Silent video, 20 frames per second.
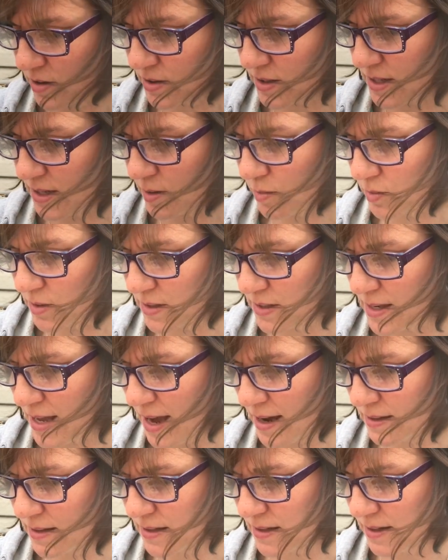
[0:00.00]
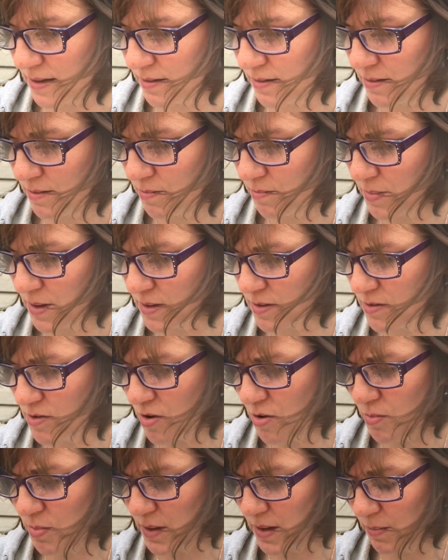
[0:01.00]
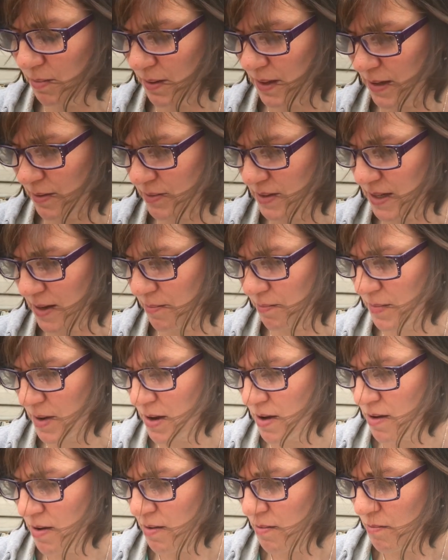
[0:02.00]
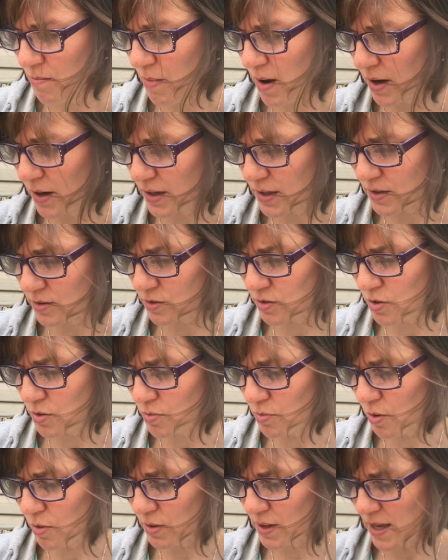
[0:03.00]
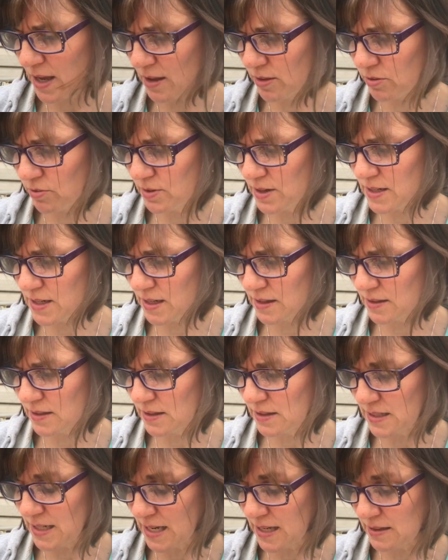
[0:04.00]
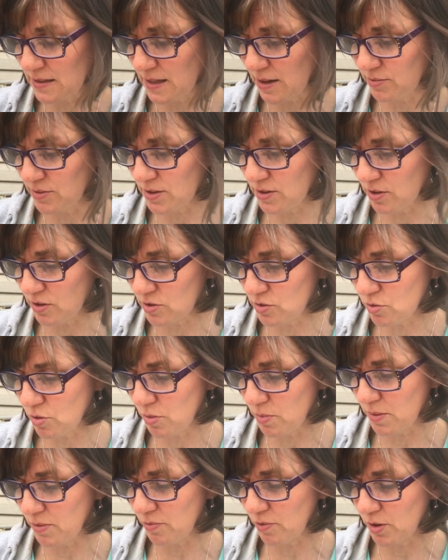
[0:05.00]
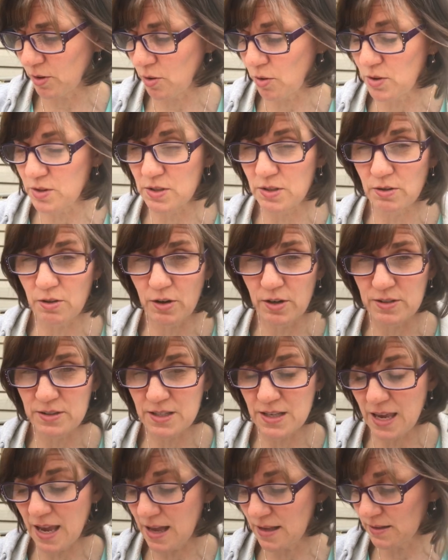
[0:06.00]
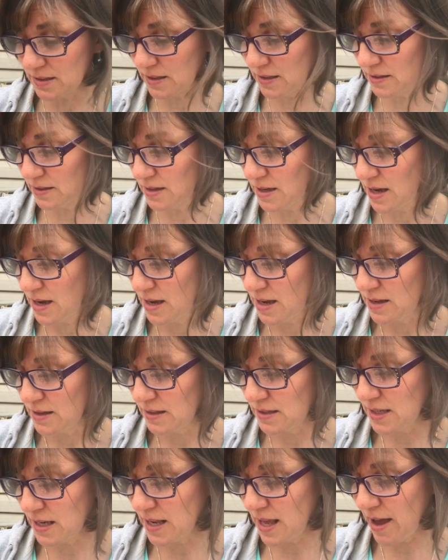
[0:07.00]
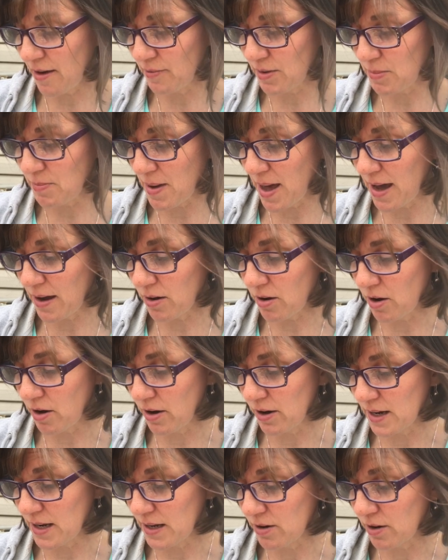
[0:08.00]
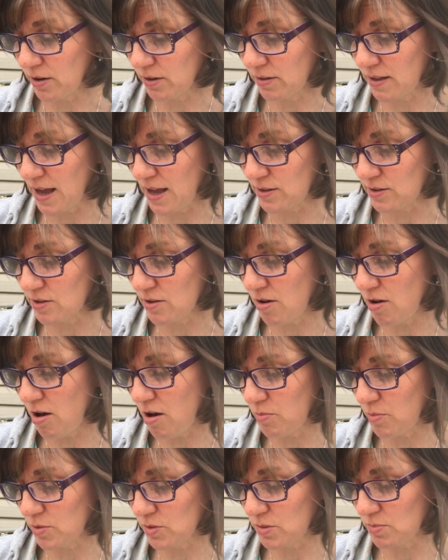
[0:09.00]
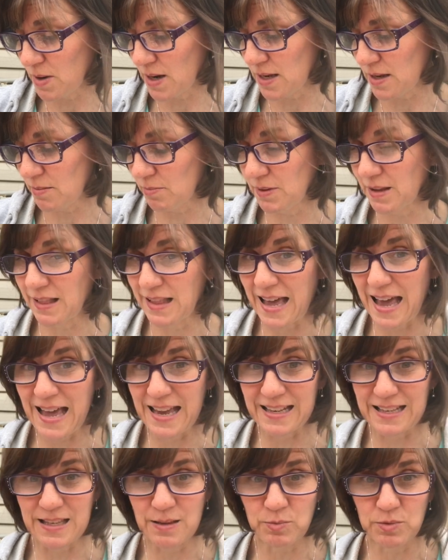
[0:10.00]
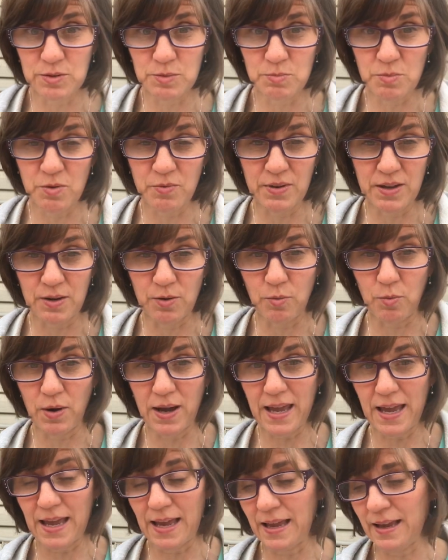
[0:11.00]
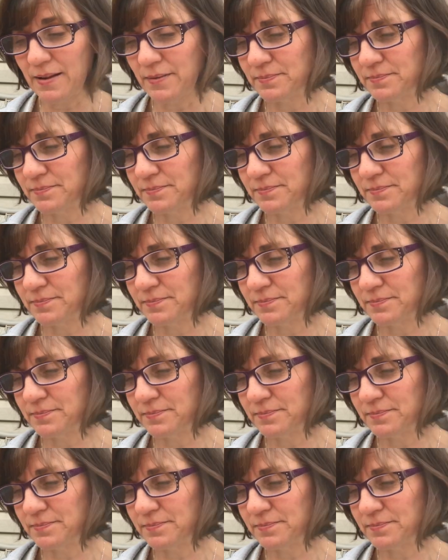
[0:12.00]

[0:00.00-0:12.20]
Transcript: said it was an accident, but nobody believed him. Marcus, who only had 3 days left at our school before going to Lawrence, Kansas, said having Mac R in our class almost made him glad he was moving away.